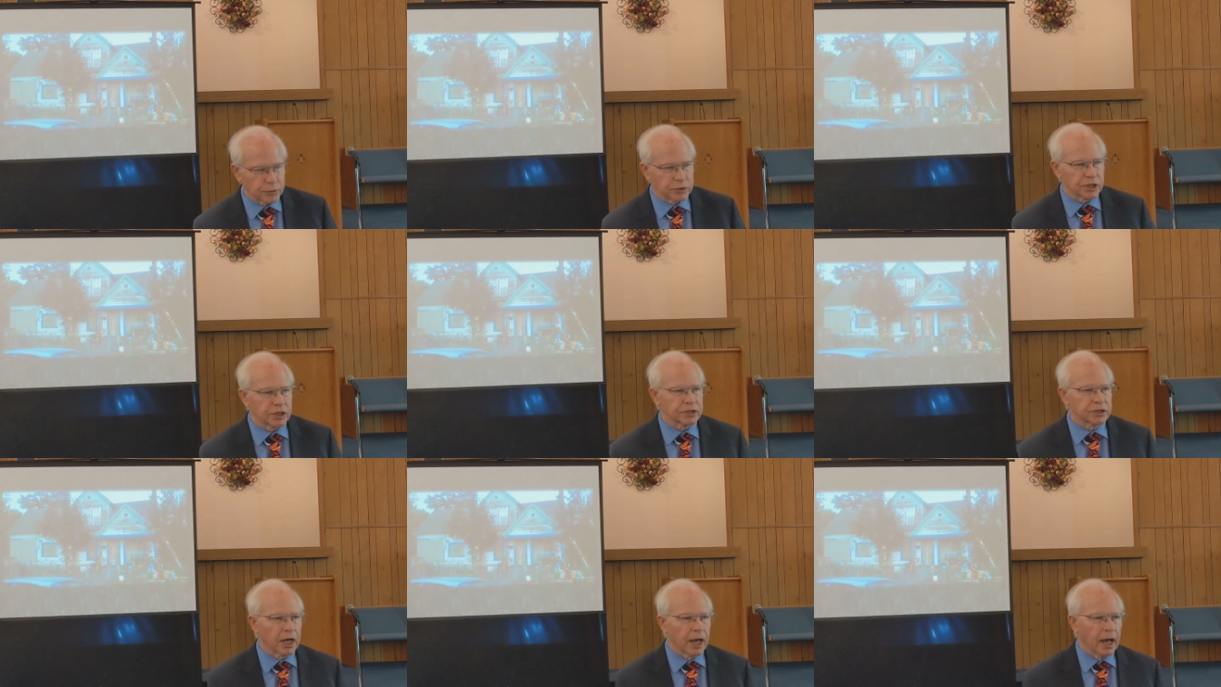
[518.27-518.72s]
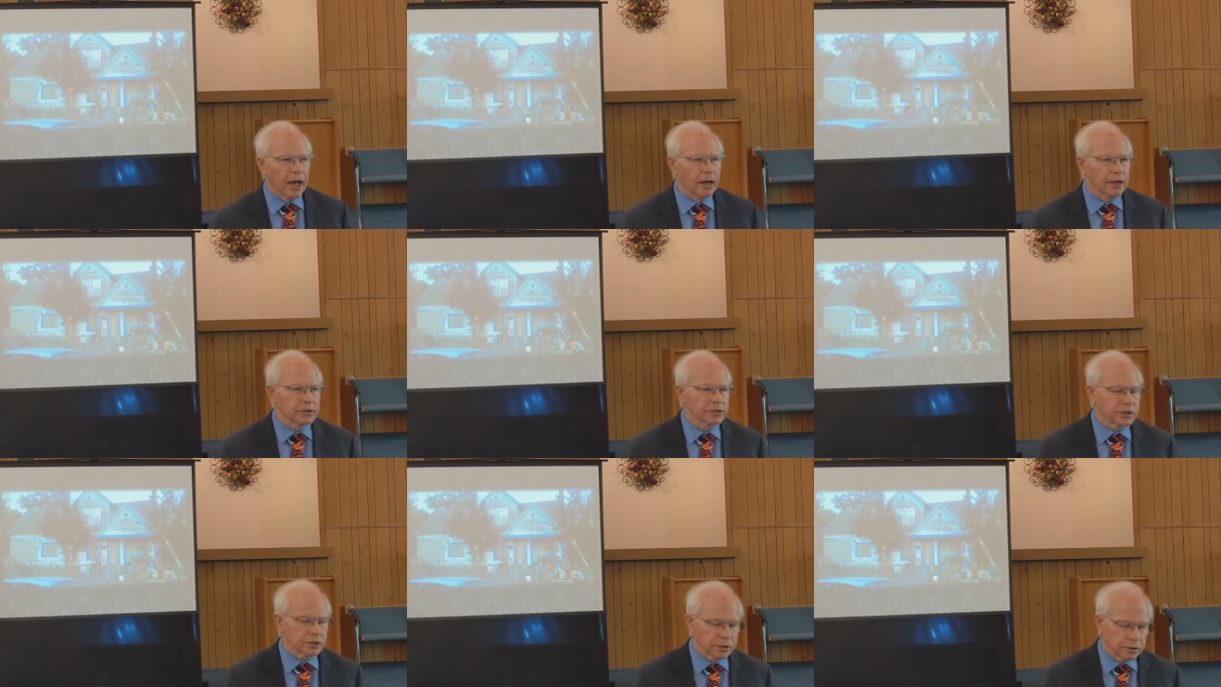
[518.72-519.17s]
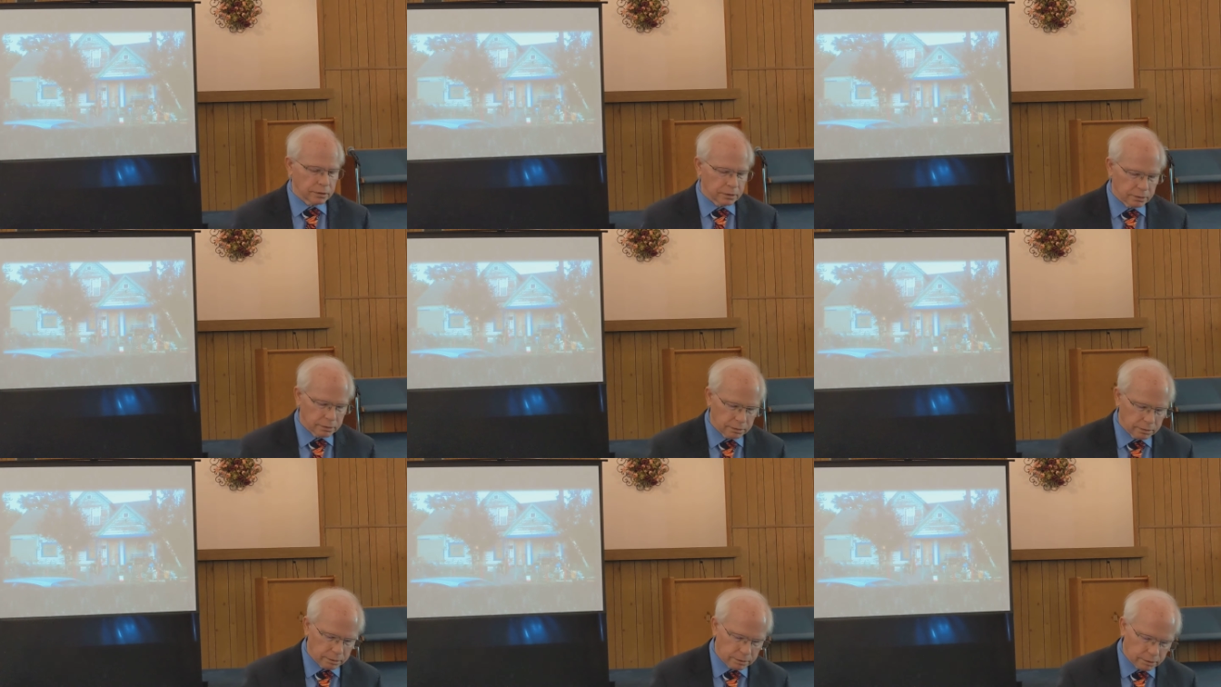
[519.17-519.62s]
was his house.
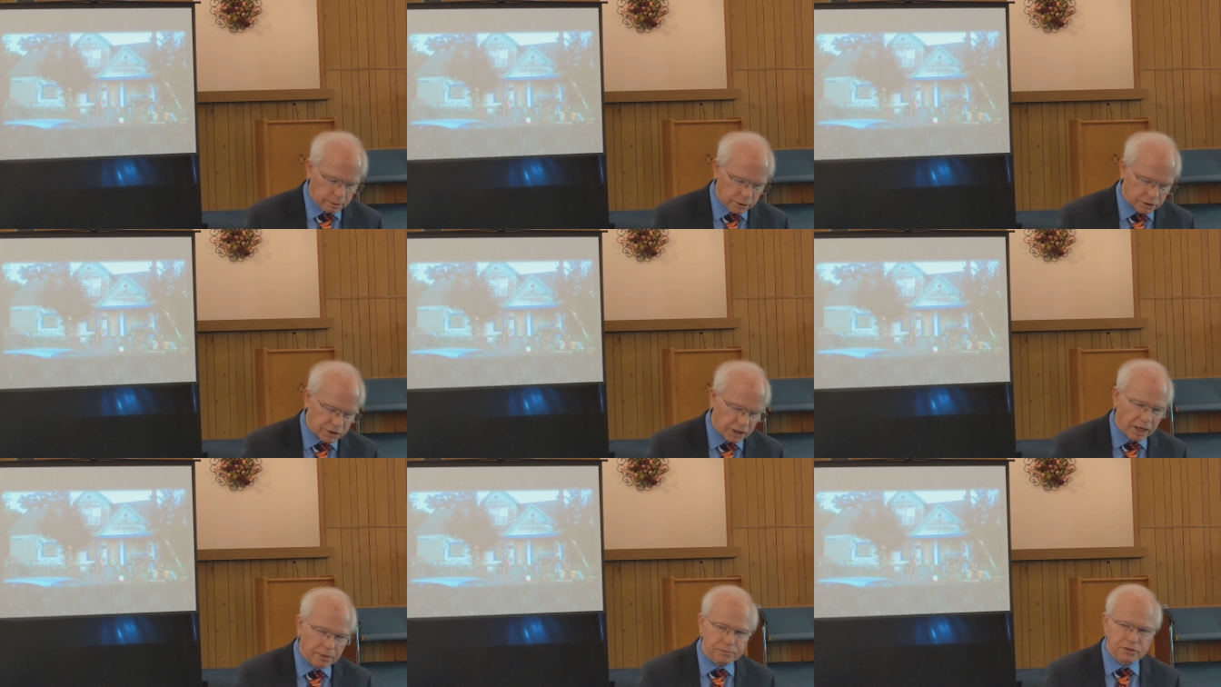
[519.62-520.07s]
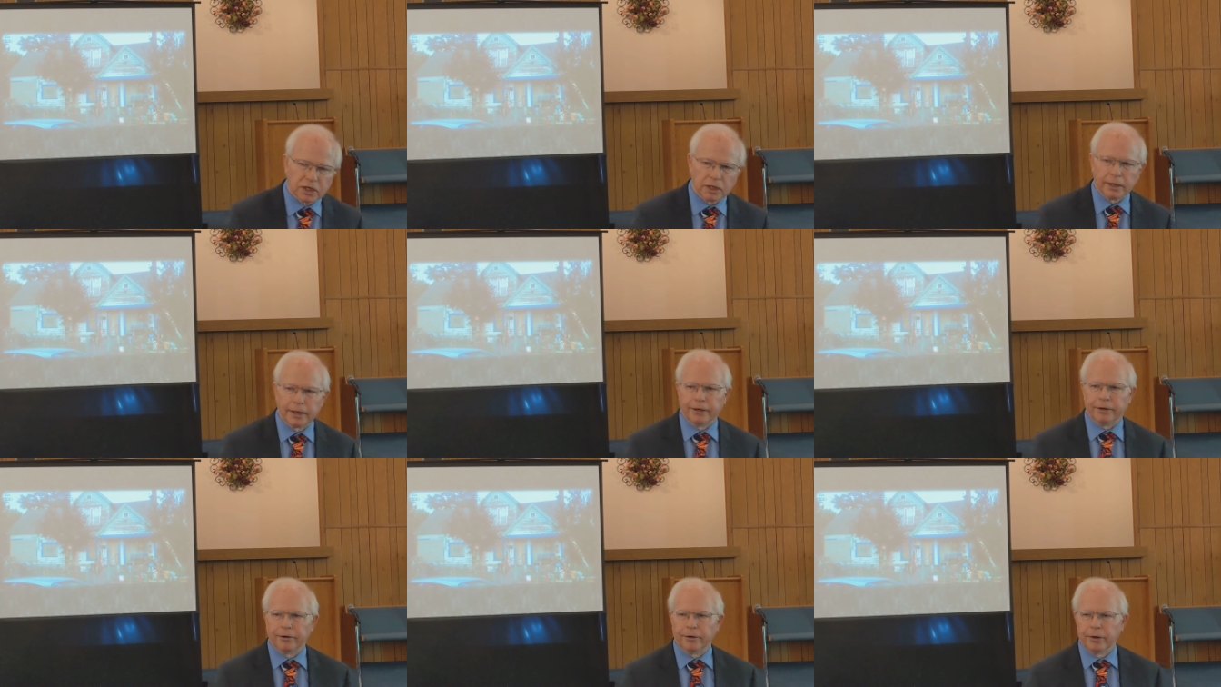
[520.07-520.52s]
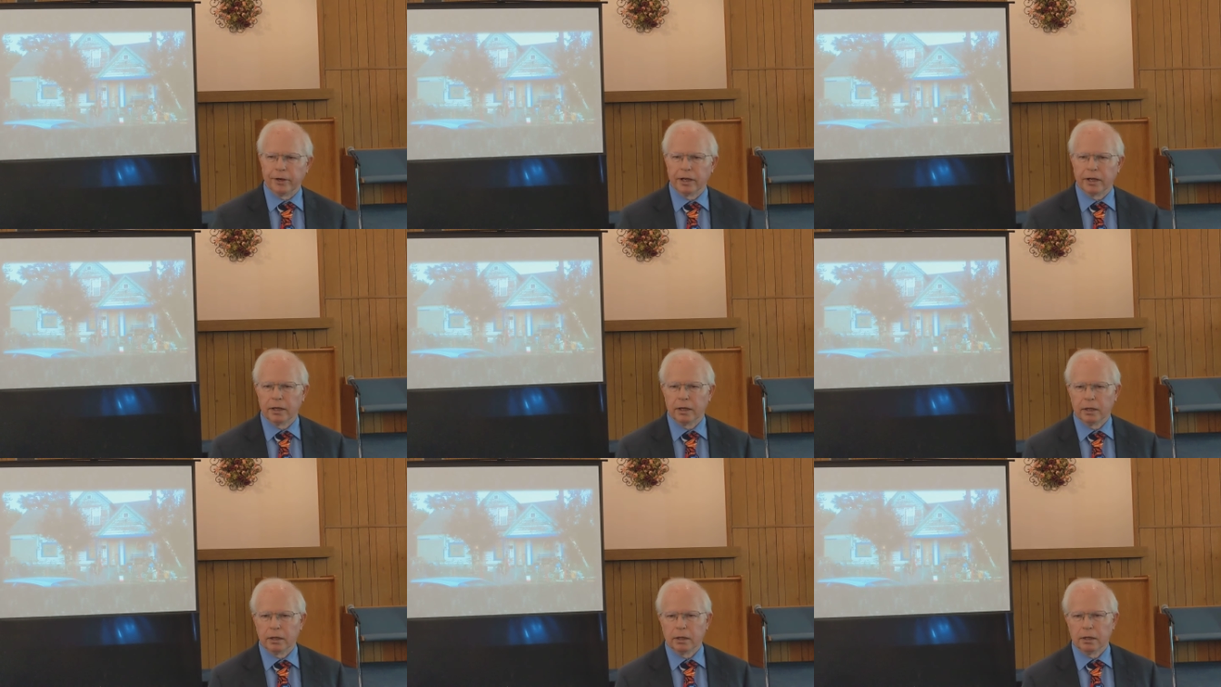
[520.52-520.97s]
His name's
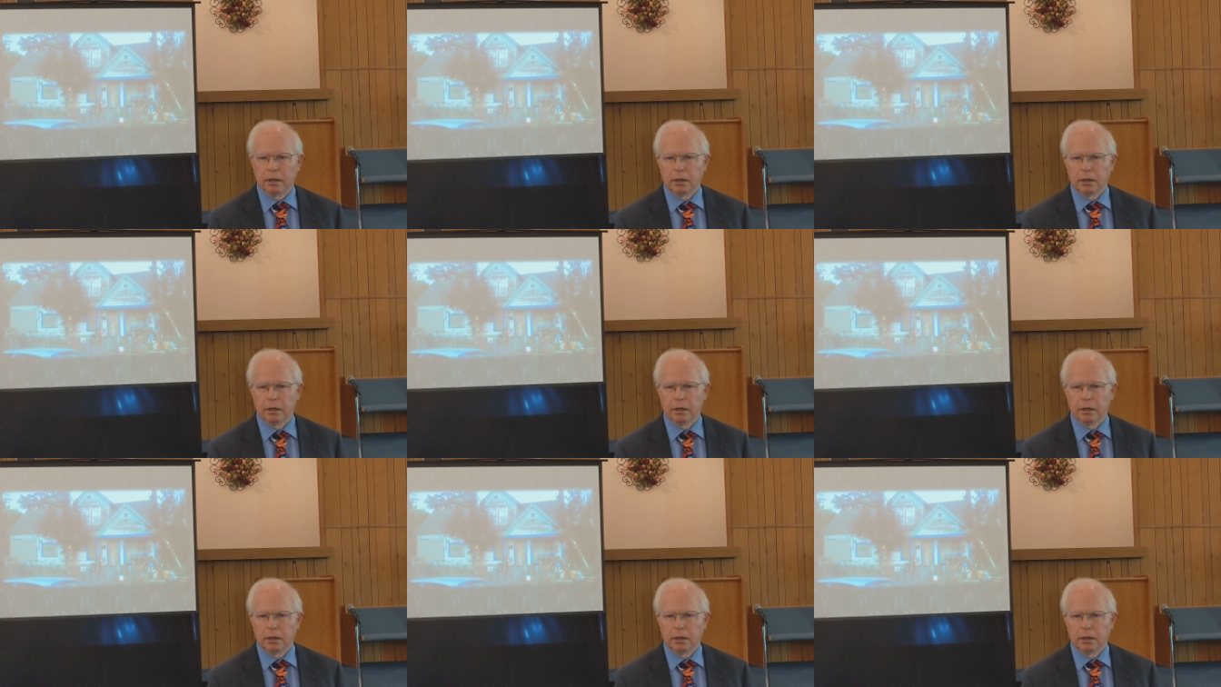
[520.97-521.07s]
Leonard.